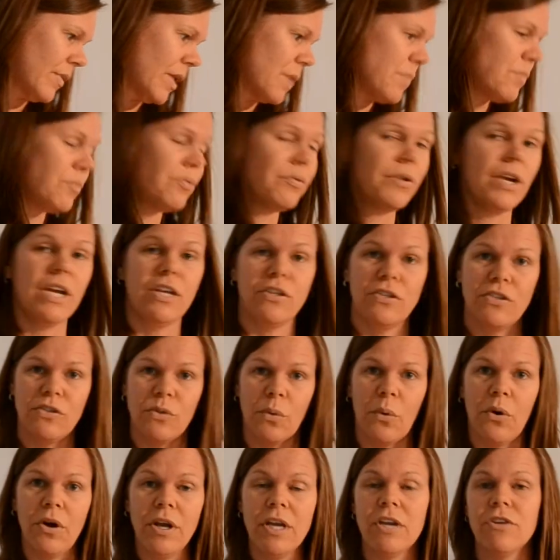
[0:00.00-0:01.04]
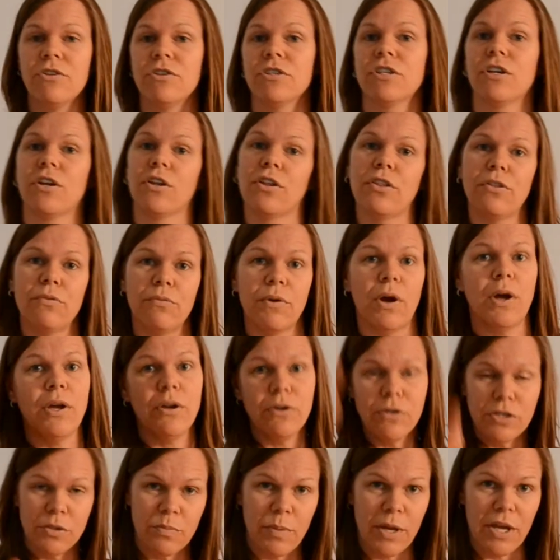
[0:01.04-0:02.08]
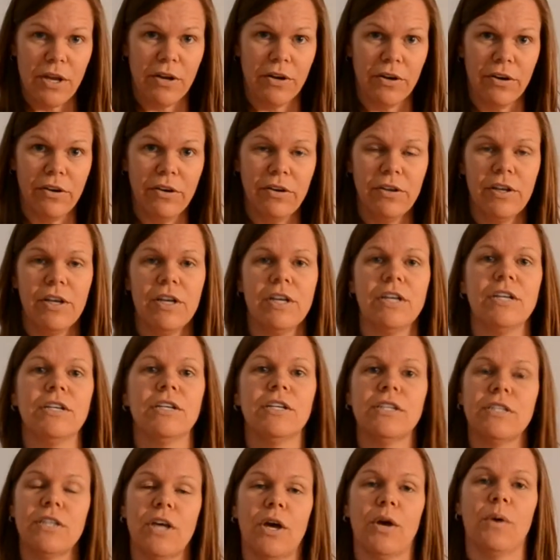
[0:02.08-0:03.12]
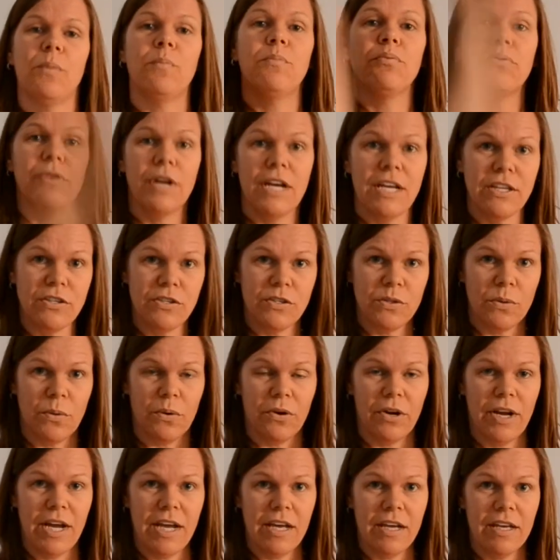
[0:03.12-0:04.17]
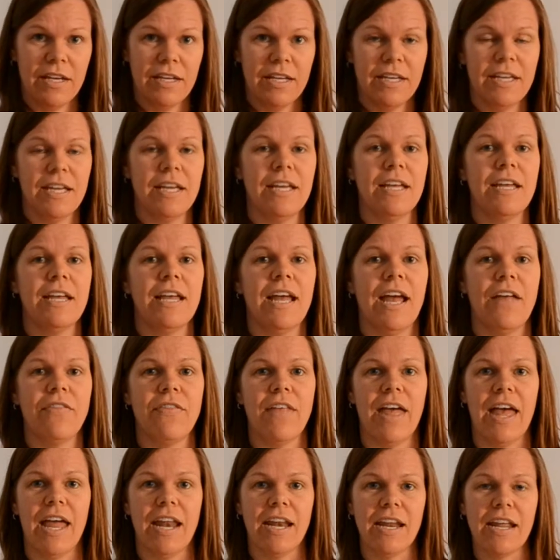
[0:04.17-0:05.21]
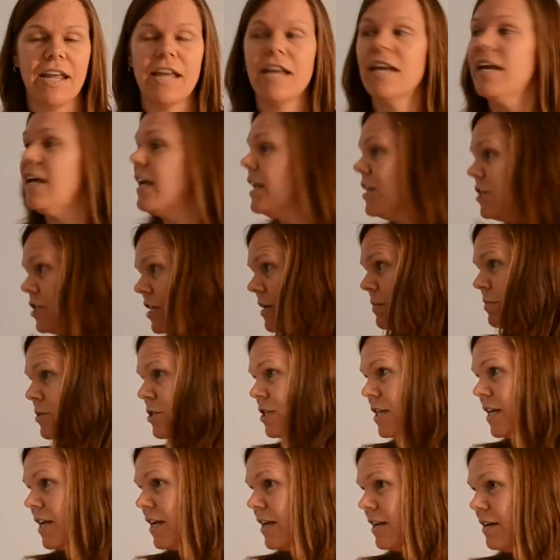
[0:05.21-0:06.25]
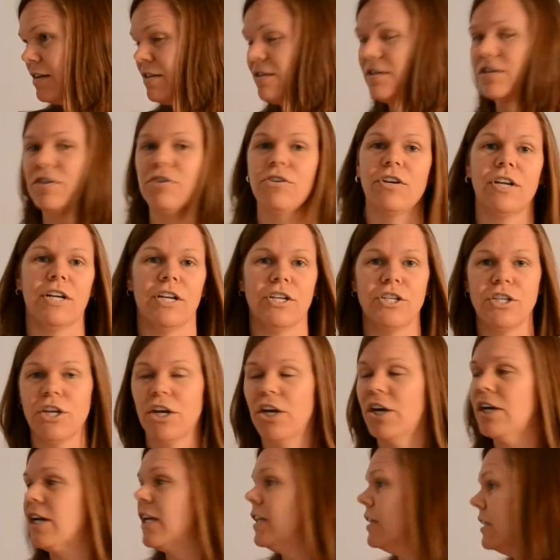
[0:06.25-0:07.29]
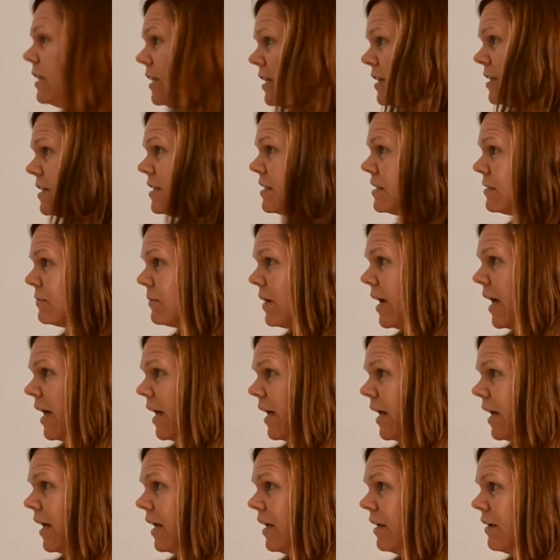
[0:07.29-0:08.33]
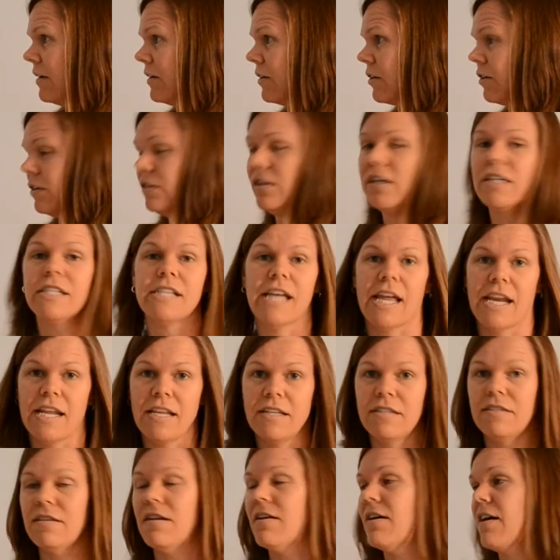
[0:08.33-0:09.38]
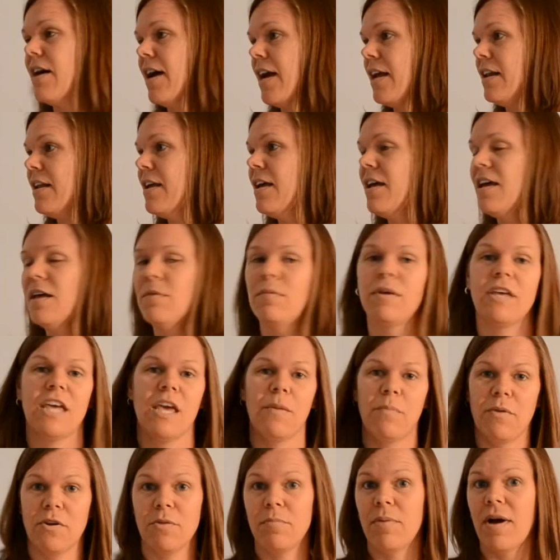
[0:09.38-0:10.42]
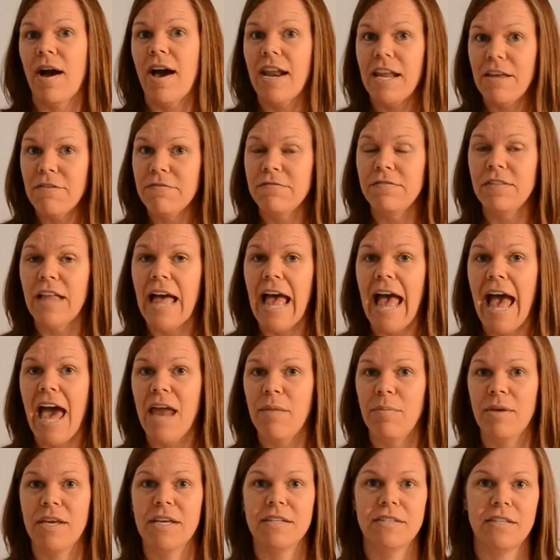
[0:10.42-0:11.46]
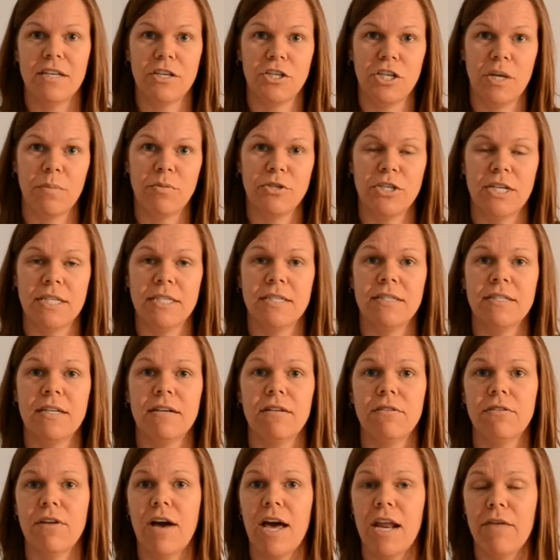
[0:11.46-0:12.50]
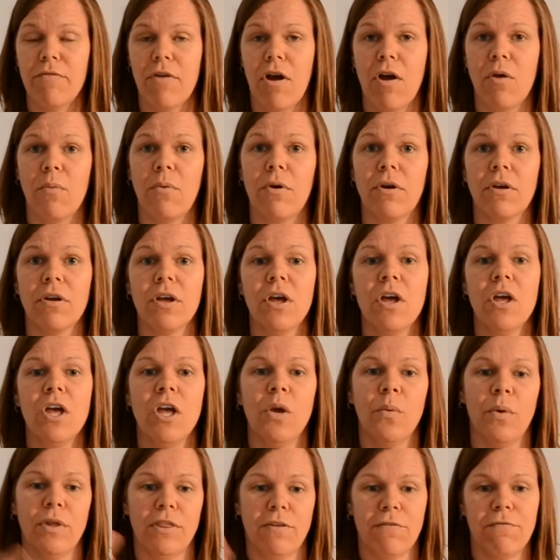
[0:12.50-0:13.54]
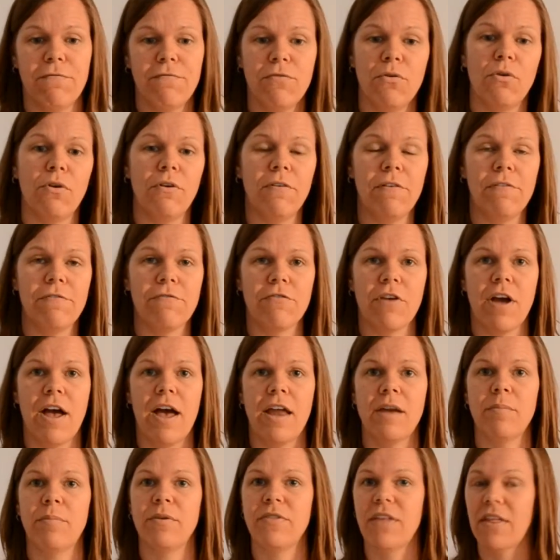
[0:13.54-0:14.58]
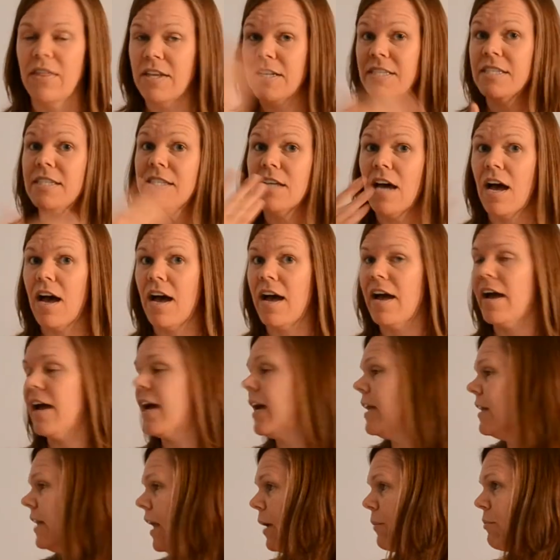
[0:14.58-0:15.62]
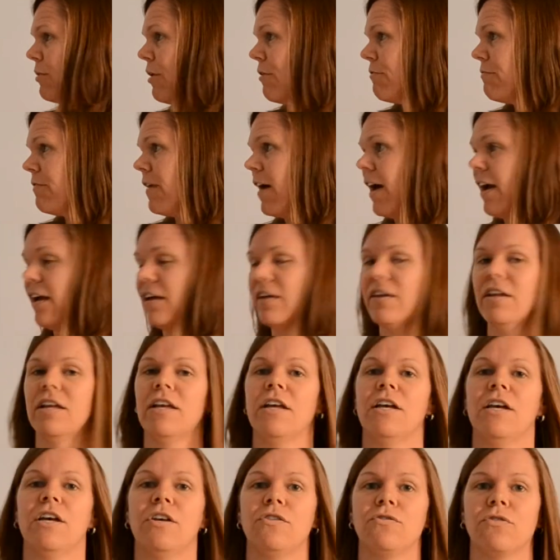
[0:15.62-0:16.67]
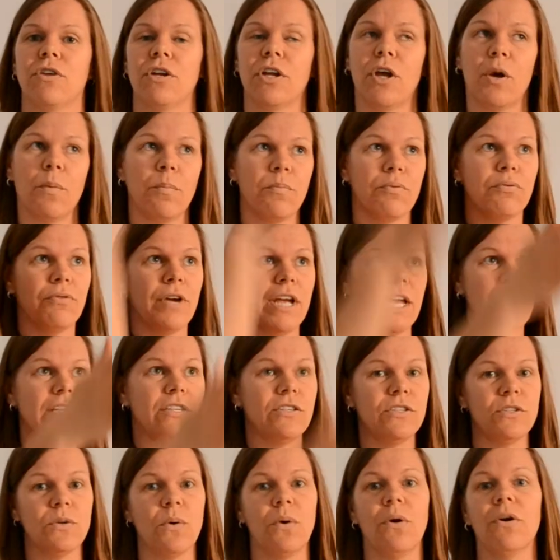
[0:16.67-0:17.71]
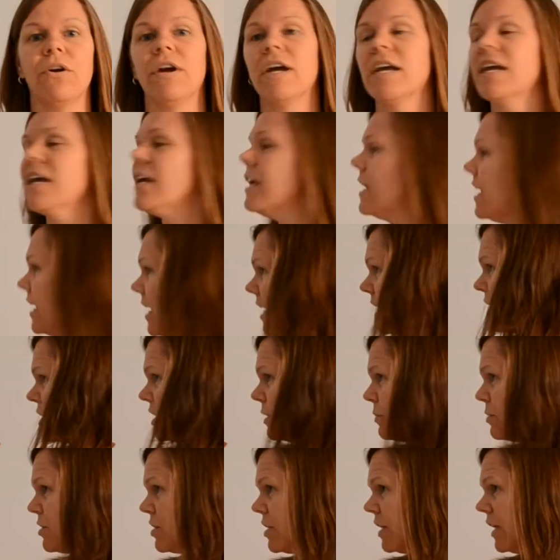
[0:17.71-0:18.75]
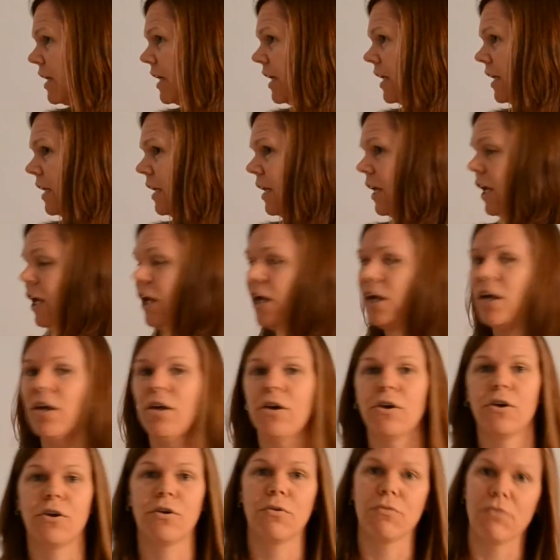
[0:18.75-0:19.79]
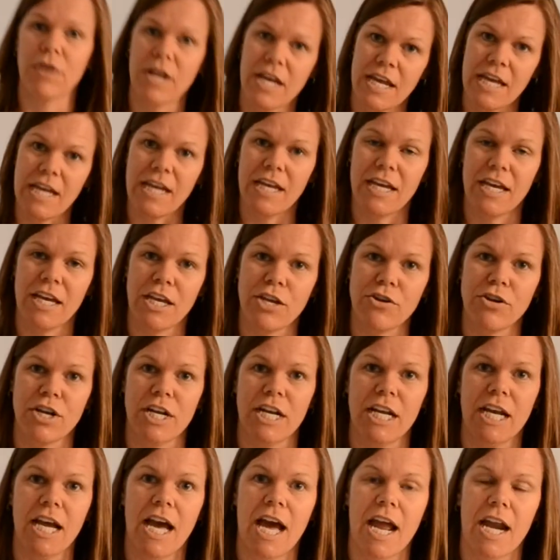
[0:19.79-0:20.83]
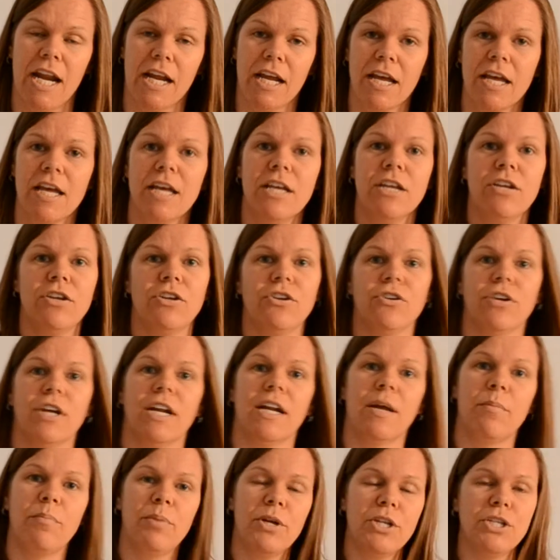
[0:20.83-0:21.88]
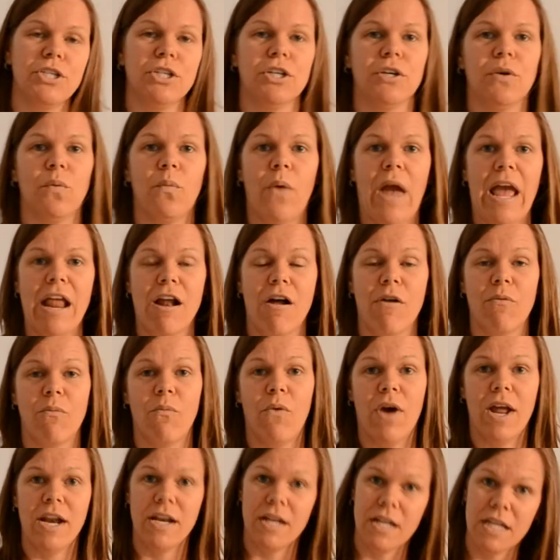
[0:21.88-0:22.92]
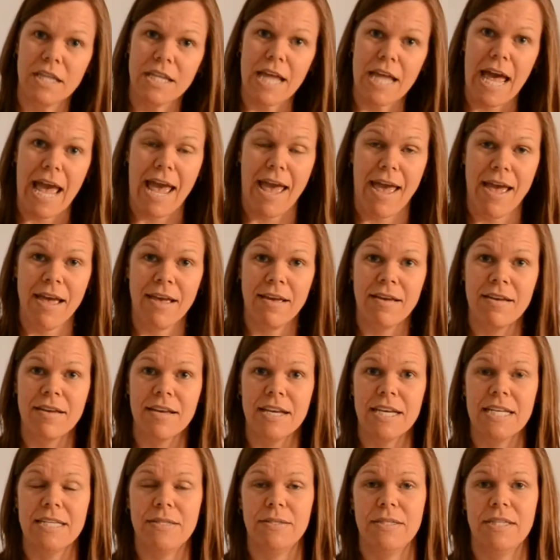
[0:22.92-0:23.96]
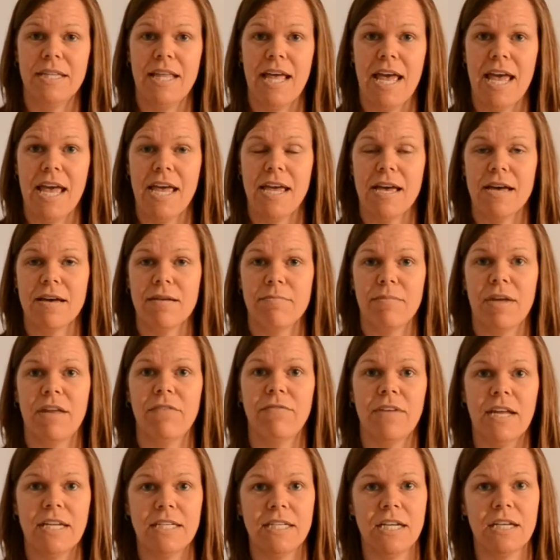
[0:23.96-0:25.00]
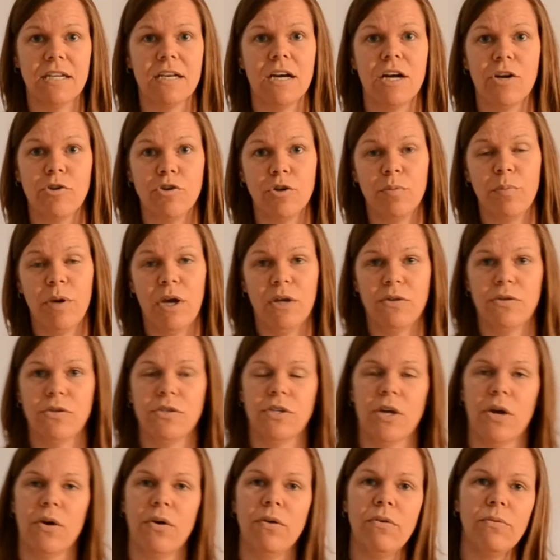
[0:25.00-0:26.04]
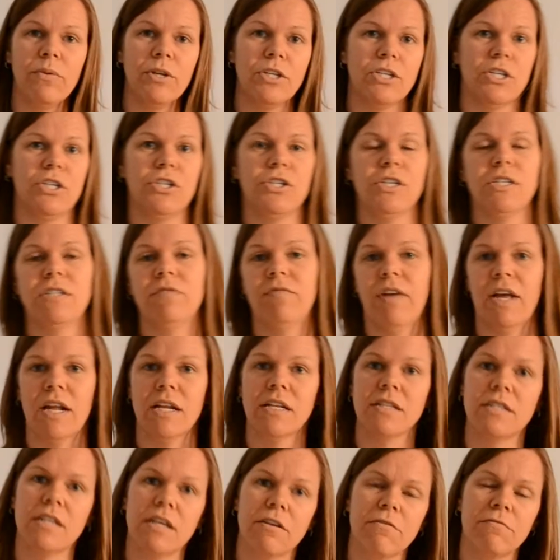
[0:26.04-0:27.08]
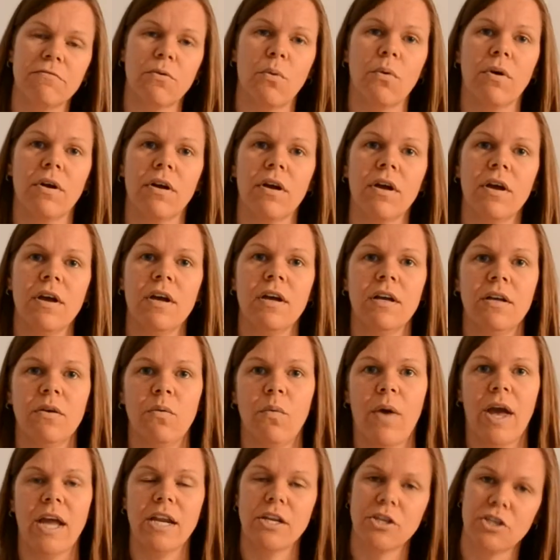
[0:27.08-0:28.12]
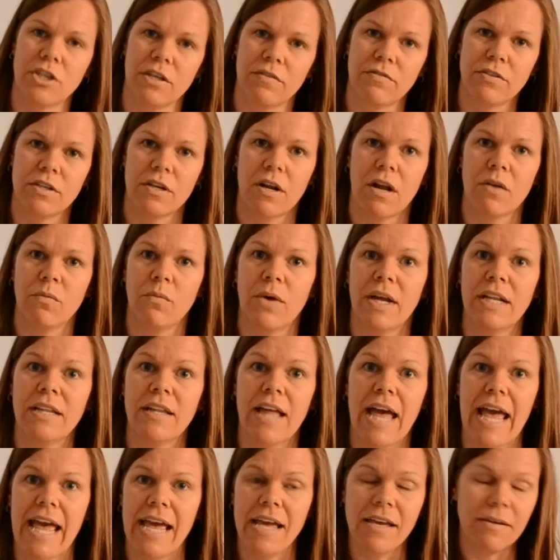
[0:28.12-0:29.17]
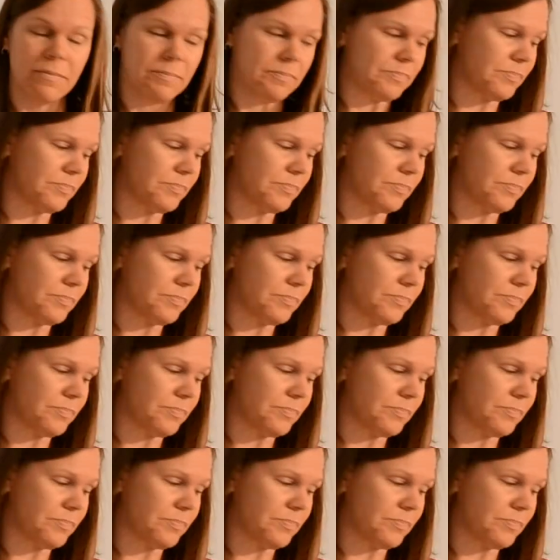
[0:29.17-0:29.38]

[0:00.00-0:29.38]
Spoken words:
prehistoric. You're just going to throw your spear. So prehistoric, and then Egyptian, you're going to turn and look this way or look to any side, but keep your body flat because the Egyptians did a lot of artwork with the full front but then the side, like profile. So you're going to go prehistoric, Egyptian, Greek. You're going to put your weight on one leg because they invented contrapposto, which is just fancy for weight shifted on one leg.